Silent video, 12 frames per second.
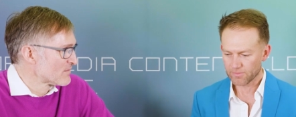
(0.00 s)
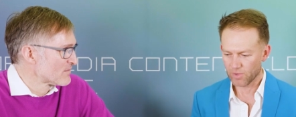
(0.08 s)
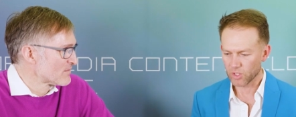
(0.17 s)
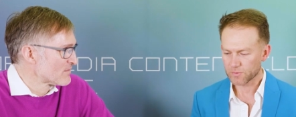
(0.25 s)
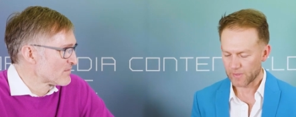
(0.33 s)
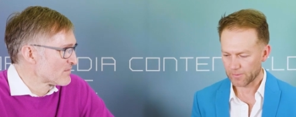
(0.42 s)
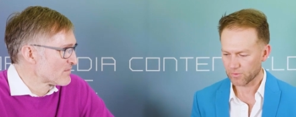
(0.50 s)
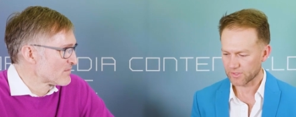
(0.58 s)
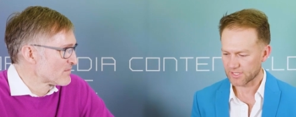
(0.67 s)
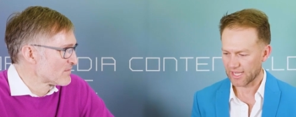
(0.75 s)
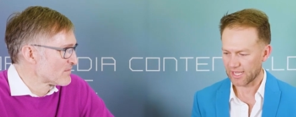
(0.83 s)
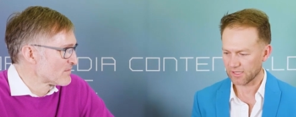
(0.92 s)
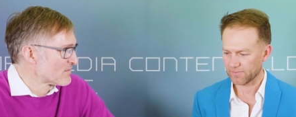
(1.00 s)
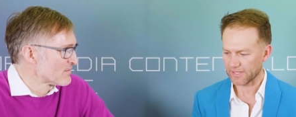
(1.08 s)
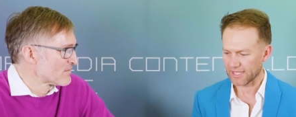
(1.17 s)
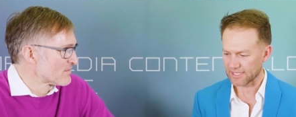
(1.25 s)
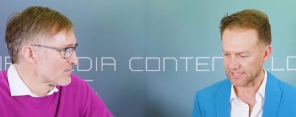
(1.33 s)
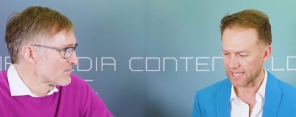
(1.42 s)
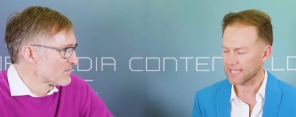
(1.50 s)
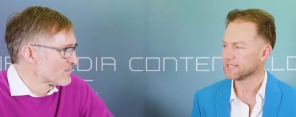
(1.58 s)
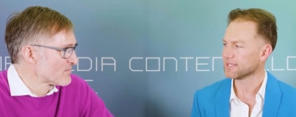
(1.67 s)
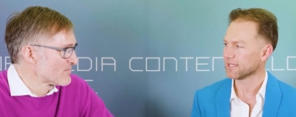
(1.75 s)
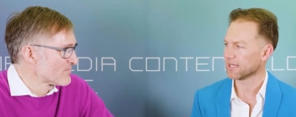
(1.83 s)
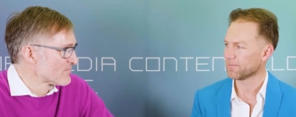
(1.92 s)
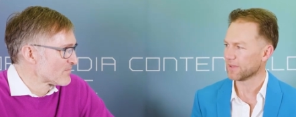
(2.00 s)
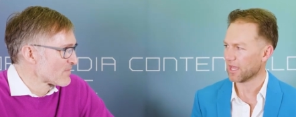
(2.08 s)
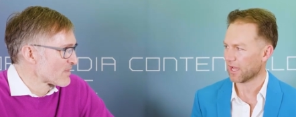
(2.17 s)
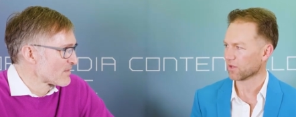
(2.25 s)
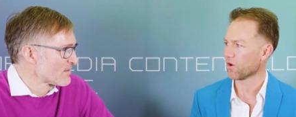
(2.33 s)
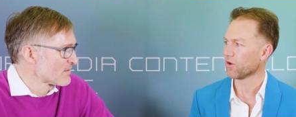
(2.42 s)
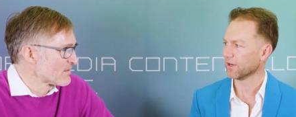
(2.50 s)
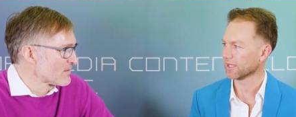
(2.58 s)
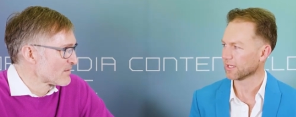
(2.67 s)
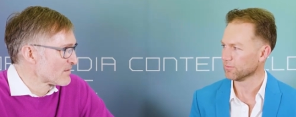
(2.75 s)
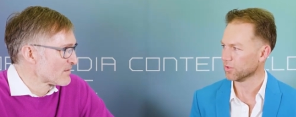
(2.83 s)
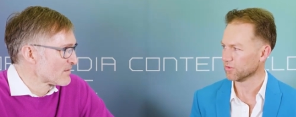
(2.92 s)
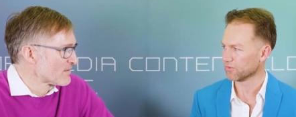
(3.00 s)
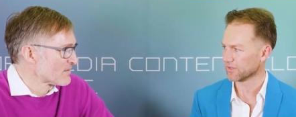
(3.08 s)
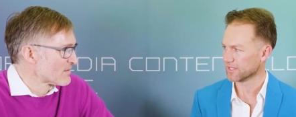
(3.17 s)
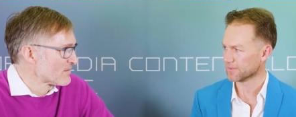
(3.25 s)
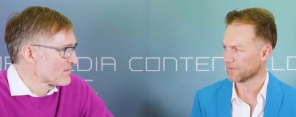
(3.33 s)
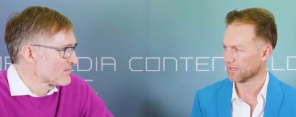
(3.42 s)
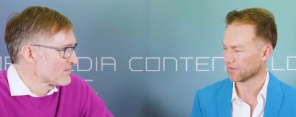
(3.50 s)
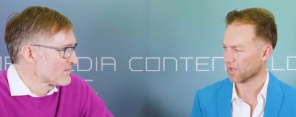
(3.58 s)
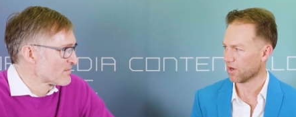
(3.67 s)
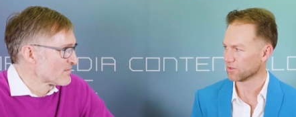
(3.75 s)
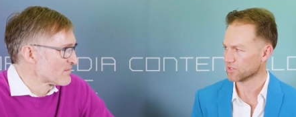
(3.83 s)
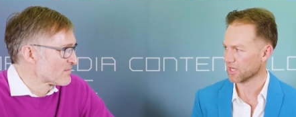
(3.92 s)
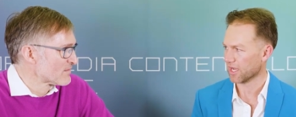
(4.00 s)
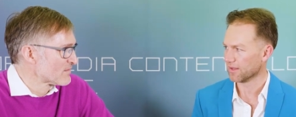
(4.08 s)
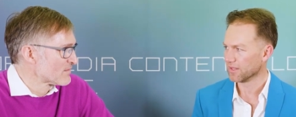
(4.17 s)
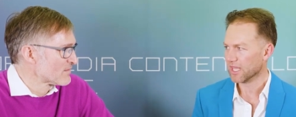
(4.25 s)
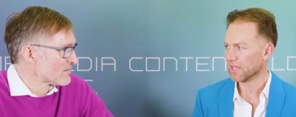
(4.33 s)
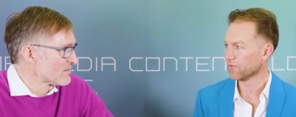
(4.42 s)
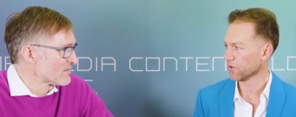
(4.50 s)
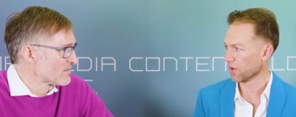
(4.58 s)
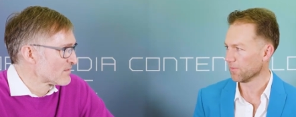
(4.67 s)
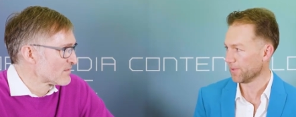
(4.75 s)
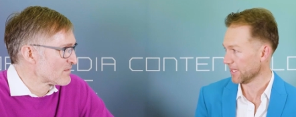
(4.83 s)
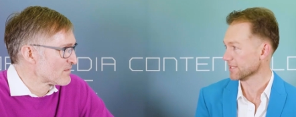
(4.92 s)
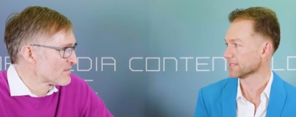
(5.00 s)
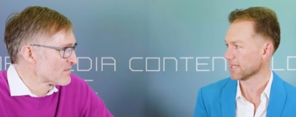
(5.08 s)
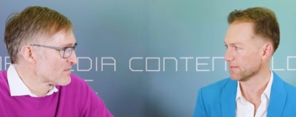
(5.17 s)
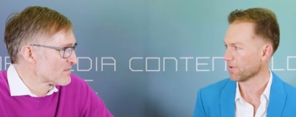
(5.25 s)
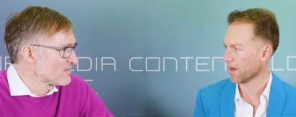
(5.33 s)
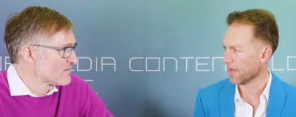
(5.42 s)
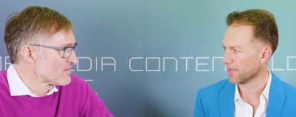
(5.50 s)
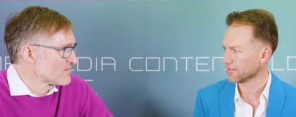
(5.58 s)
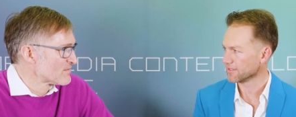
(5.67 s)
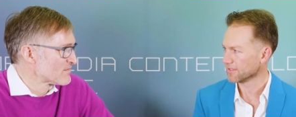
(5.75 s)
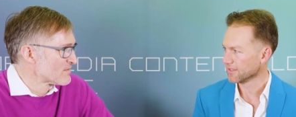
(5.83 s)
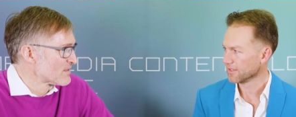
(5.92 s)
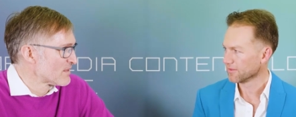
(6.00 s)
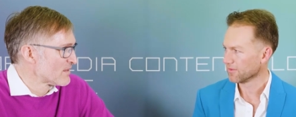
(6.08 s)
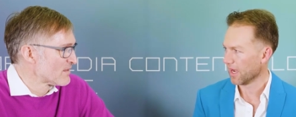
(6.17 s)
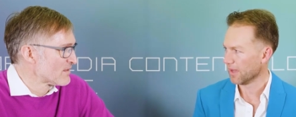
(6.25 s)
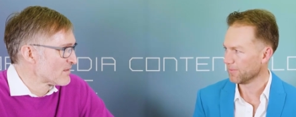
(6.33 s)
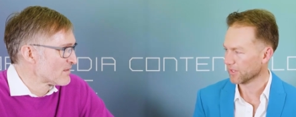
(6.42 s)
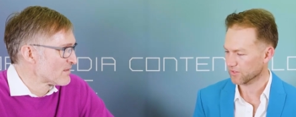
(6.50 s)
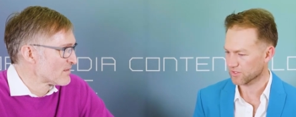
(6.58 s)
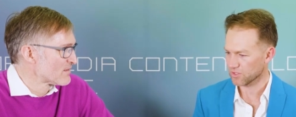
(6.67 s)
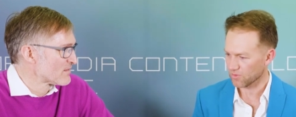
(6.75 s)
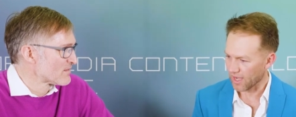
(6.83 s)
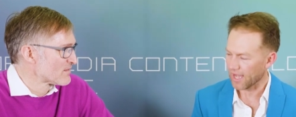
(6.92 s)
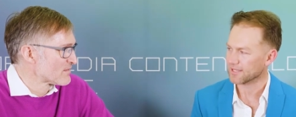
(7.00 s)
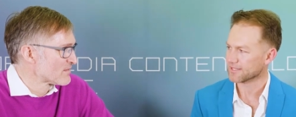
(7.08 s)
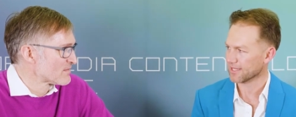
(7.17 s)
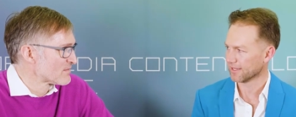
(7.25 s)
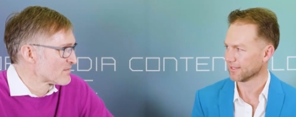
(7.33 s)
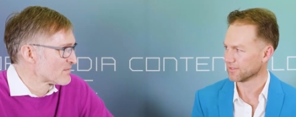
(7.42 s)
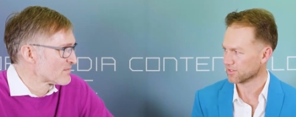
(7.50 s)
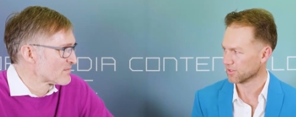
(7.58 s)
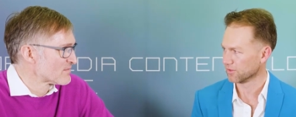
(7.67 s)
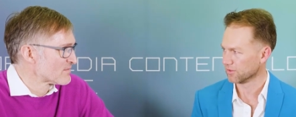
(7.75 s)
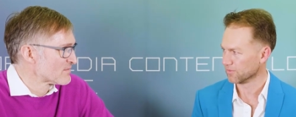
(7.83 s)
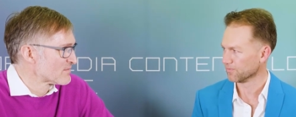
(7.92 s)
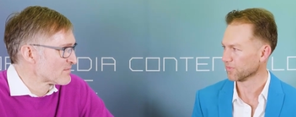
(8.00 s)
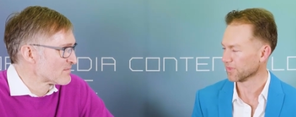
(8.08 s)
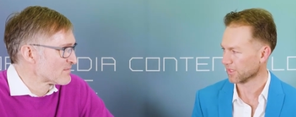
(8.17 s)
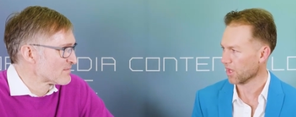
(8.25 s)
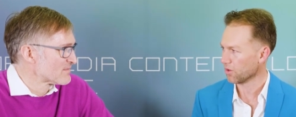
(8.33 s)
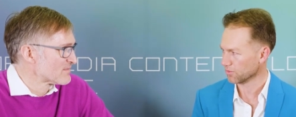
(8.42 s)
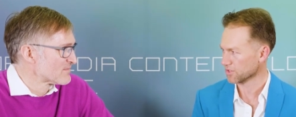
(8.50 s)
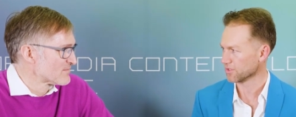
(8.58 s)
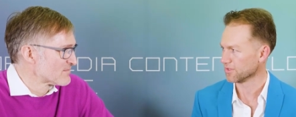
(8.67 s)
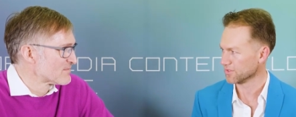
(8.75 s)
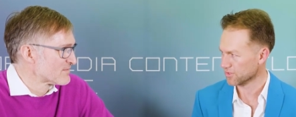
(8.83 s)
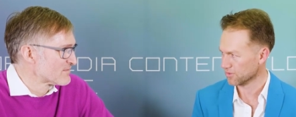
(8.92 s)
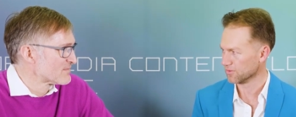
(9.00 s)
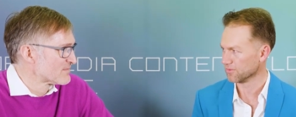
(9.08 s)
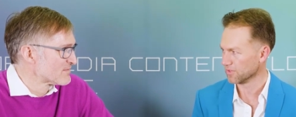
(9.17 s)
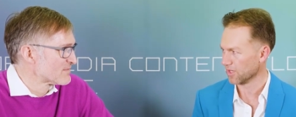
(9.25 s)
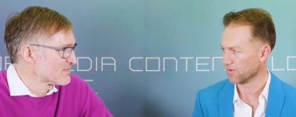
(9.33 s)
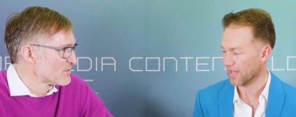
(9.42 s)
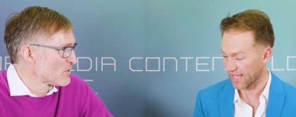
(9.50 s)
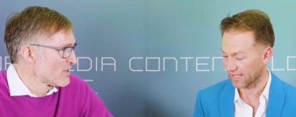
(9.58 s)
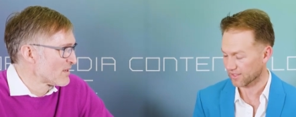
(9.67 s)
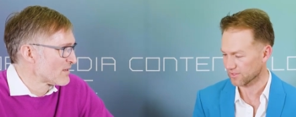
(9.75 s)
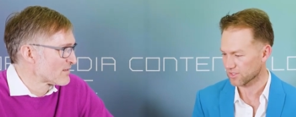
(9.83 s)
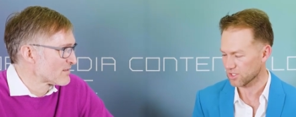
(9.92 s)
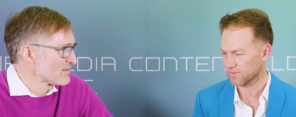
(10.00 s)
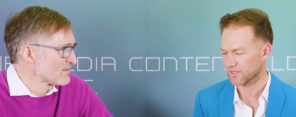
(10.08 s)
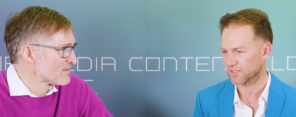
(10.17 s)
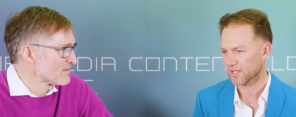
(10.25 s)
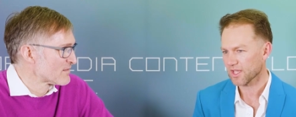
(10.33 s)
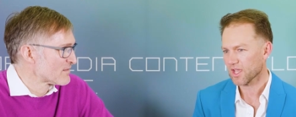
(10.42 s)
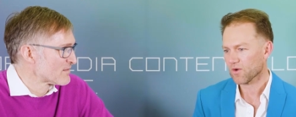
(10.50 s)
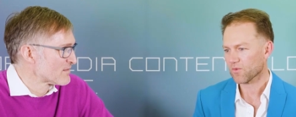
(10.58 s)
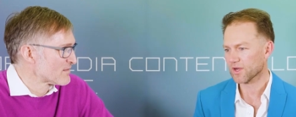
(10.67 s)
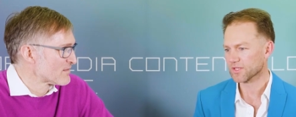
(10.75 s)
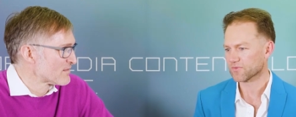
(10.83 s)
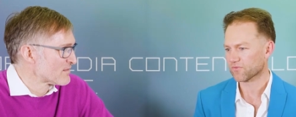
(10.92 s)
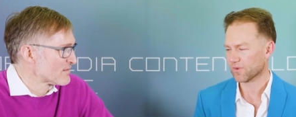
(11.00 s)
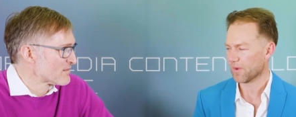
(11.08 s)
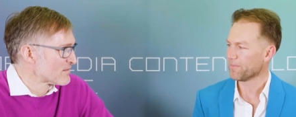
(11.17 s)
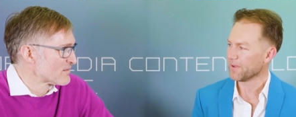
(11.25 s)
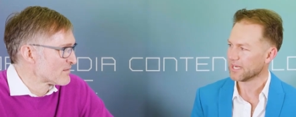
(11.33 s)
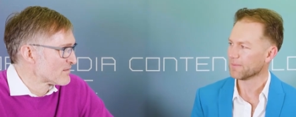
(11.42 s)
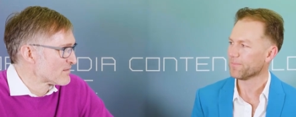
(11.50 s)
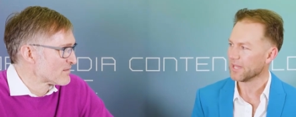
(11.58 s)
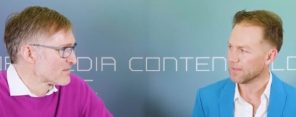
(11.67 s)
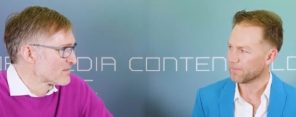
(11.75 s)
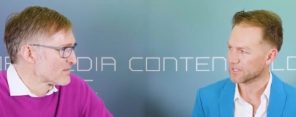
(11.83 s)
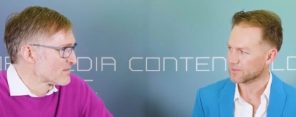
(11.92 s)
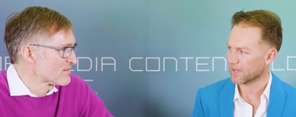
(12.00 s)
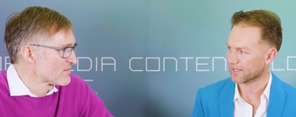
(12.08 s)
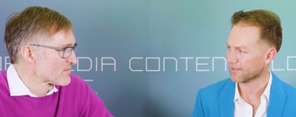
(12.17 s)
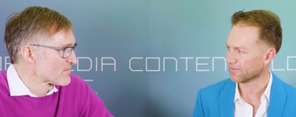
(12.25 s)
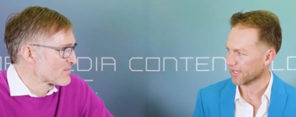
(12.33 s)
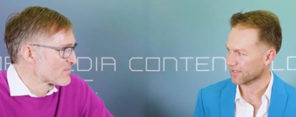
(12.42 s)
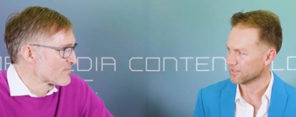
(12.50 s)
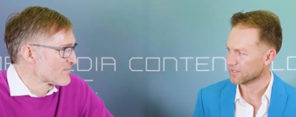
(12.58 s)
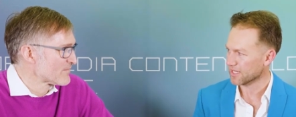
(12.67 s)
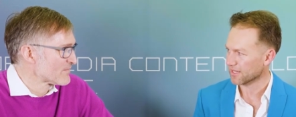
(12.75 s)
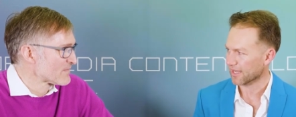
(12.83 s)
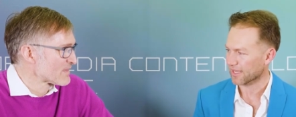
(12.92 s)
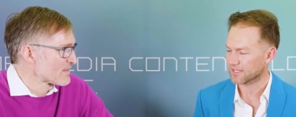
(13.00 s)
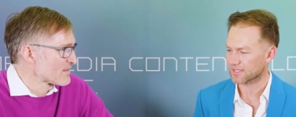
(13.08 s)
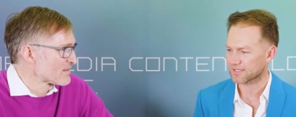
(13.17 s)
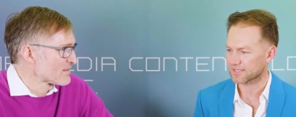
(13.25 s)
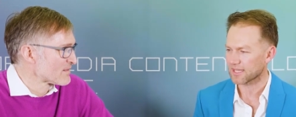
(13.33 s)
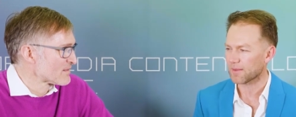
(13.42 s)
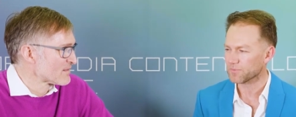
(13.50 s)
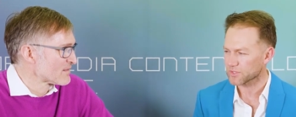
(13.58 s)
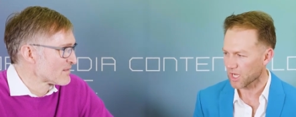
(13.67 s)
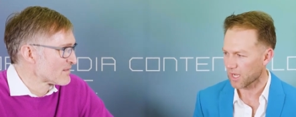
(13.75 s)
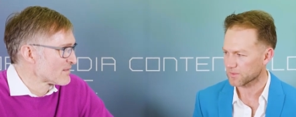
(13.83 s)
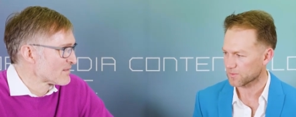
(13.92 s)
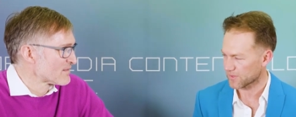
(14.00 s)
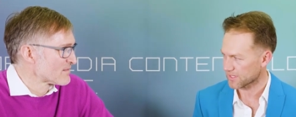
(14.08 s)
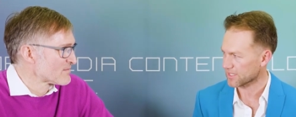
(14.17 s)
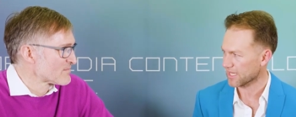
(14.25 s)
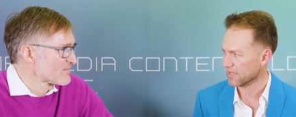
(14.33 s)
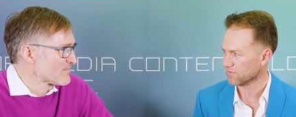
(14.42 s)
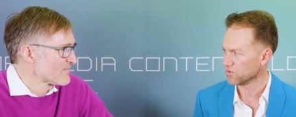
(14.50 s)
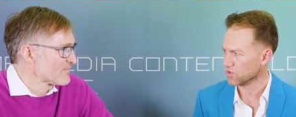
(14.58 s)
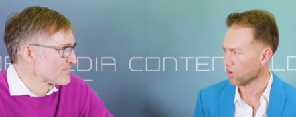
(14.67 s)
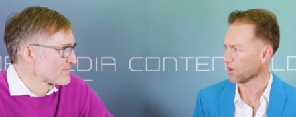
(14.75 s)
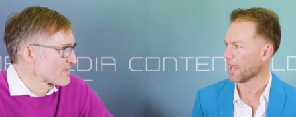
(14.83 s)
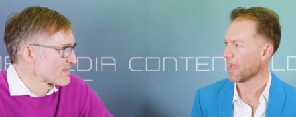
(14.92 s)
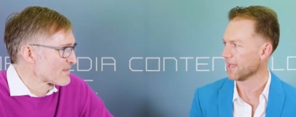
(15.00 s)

Speaker 1: most people would say be, it's easier to be iconic and move with the speed of culture if you're a B2C brand, right? Because you are selling to the culture and to you know end consumers. Whereas from a B2B perspective, like you said, like it's sometimes perceived not